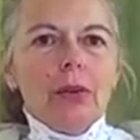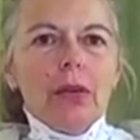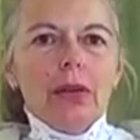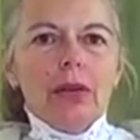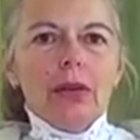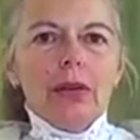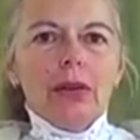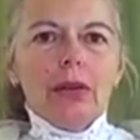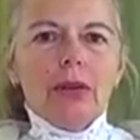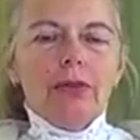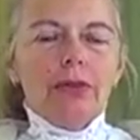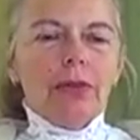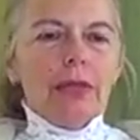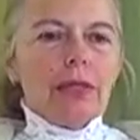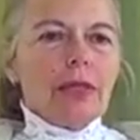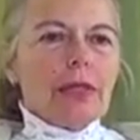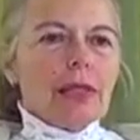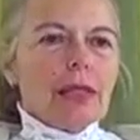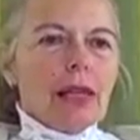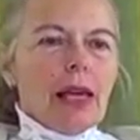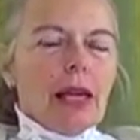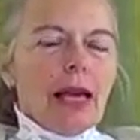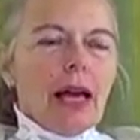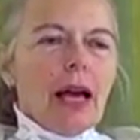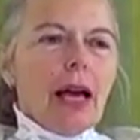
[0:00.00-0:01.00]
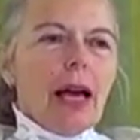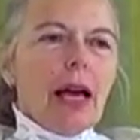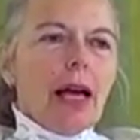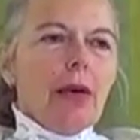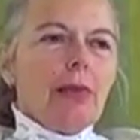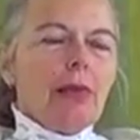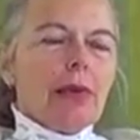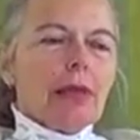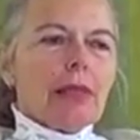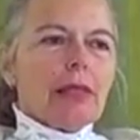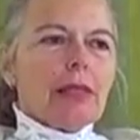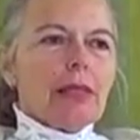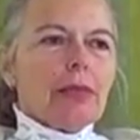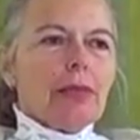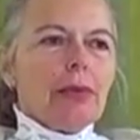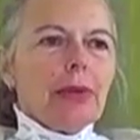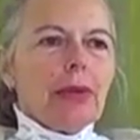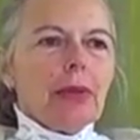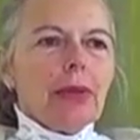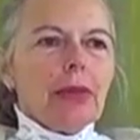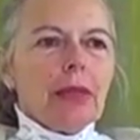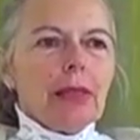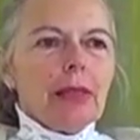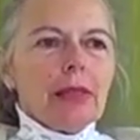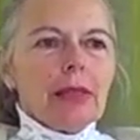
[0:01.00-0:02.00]
We don't have to say, I'm
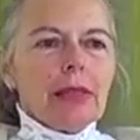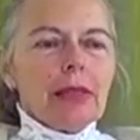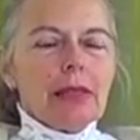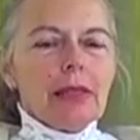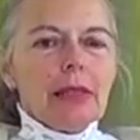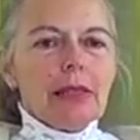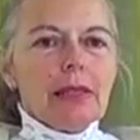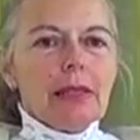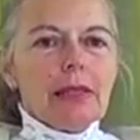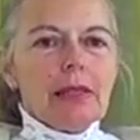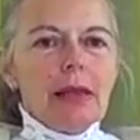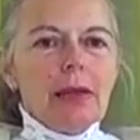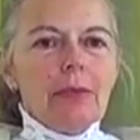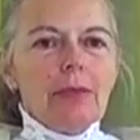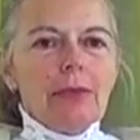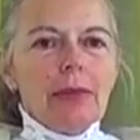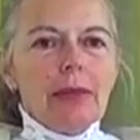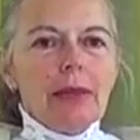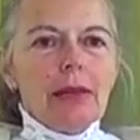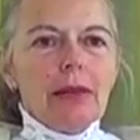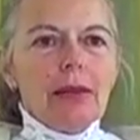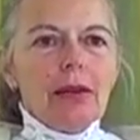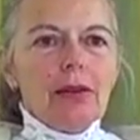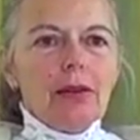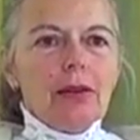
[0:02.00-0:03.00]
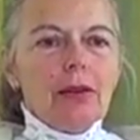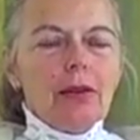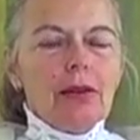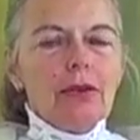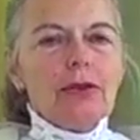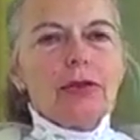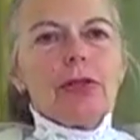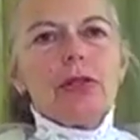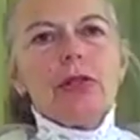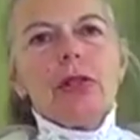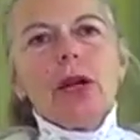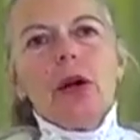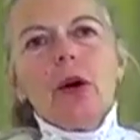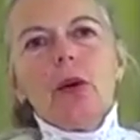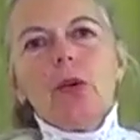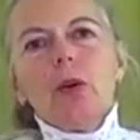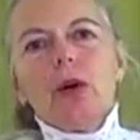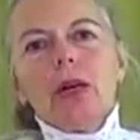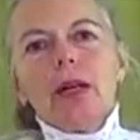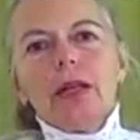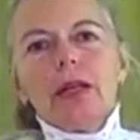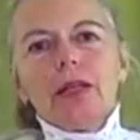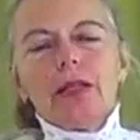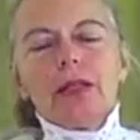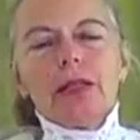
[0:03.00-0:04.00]
experiencing something, or there's no
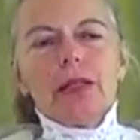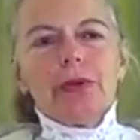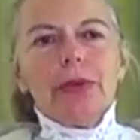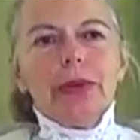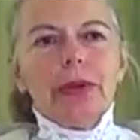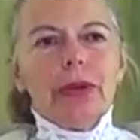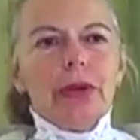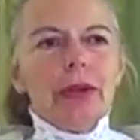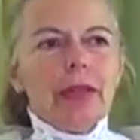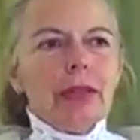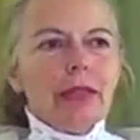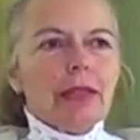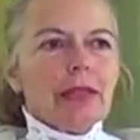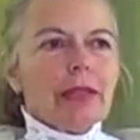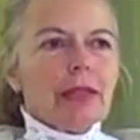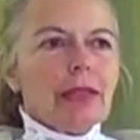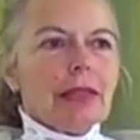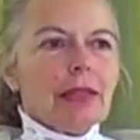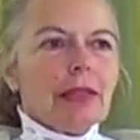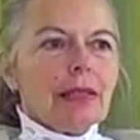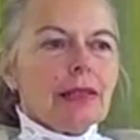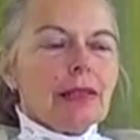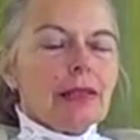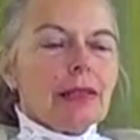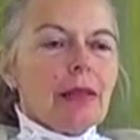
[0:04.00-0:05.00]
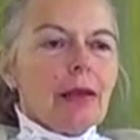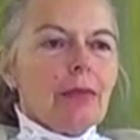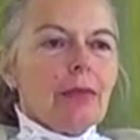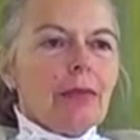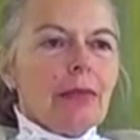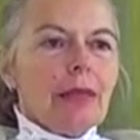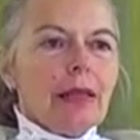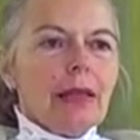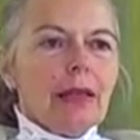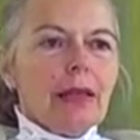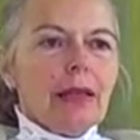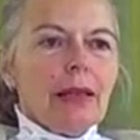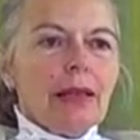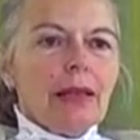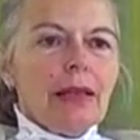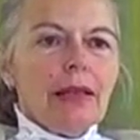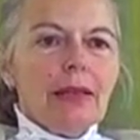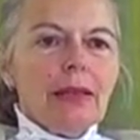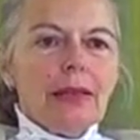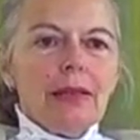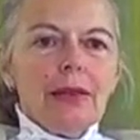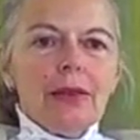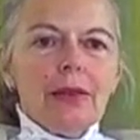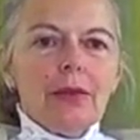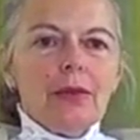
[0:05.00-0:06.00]
one experiencing something.
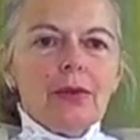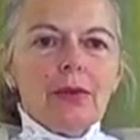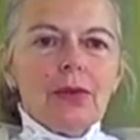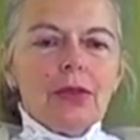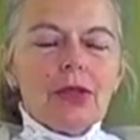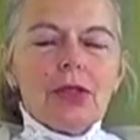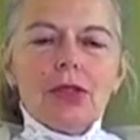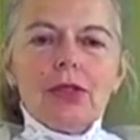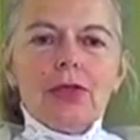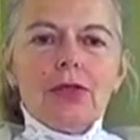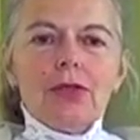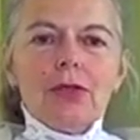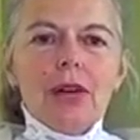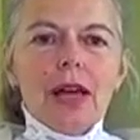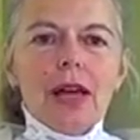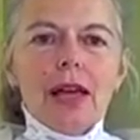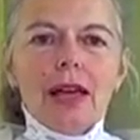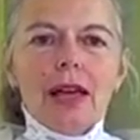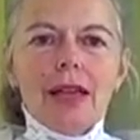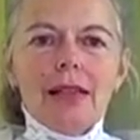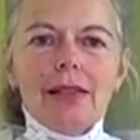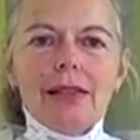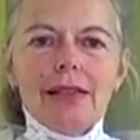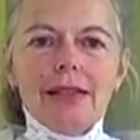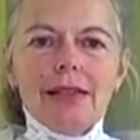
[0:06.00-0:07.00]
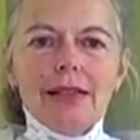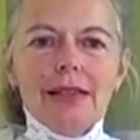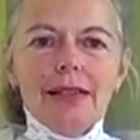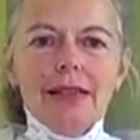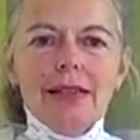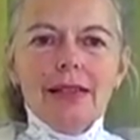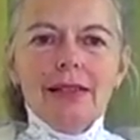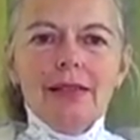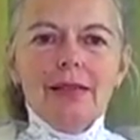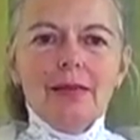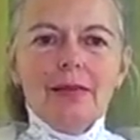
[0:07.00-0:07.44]
Just rest.